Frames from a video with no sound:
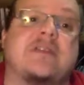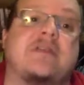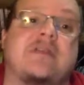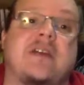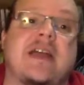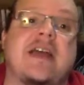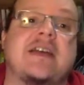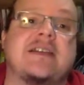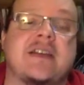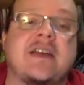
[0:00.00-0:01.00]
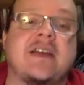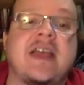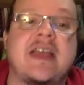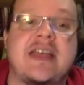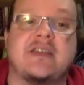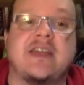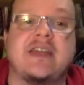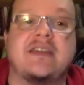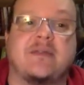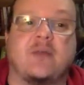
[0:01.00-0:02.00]
and find out. So he's looking
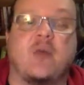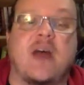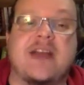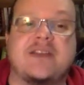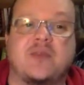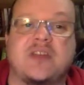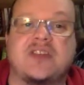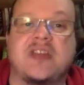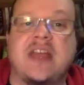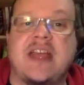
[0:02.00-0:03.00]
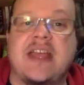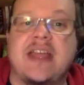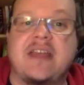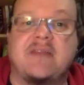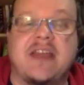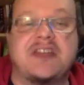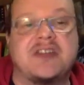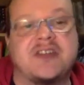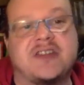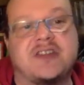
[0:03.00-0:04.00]
at different ways in which
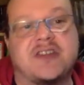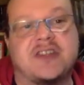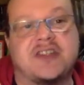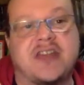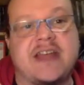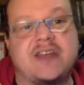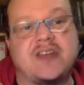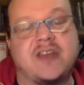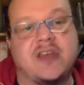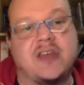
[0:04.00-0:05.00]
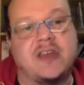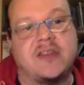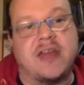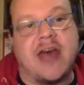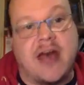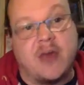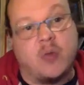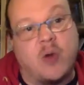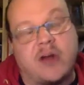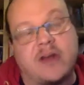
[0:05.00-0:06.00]
innovations that change the
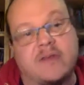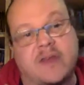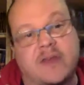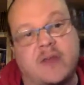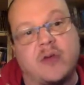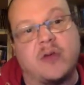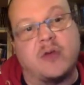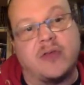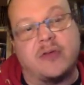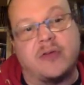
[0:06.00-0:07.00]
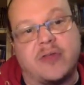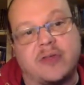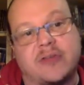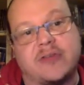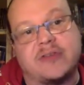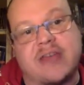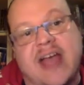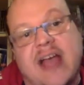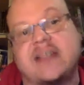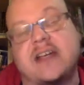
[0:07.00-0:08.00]
hardwiring of the network or the
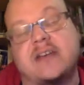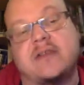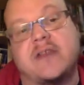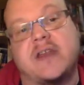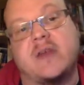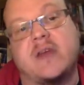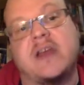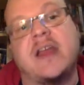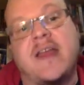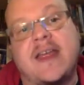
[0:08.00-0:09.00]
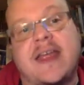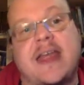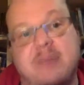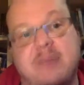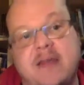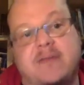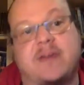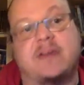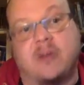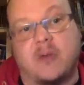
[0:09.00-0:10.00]
architecture of the network can
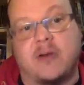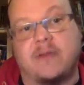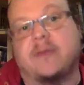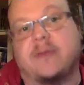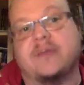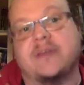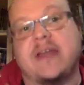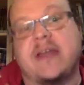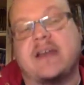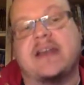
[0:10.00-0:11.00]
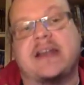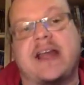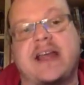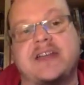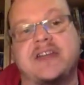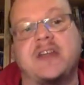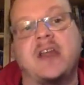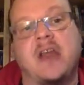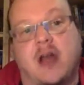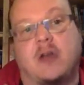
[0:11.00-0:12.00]
benefit law enforcement and regulation
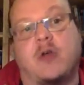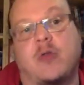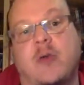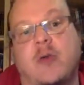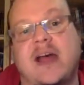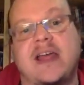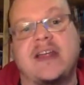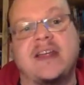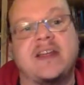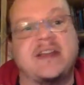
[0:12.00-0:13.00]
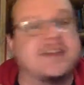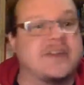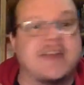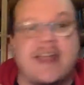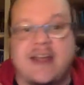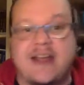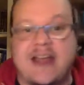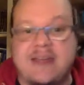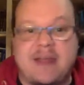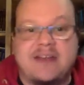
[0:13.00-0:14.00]
along the way. So yeah,
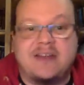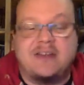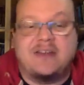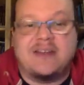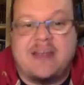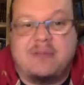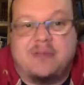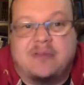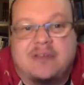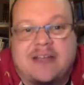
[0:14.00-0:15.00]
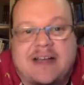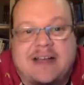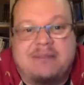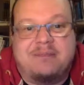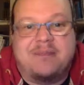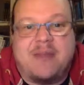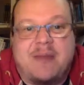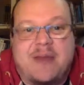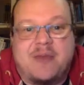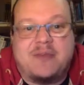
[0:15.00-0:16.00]
okay, back to your example
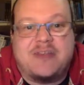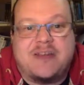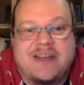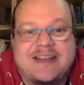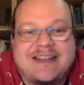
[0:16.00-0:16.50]
about a website.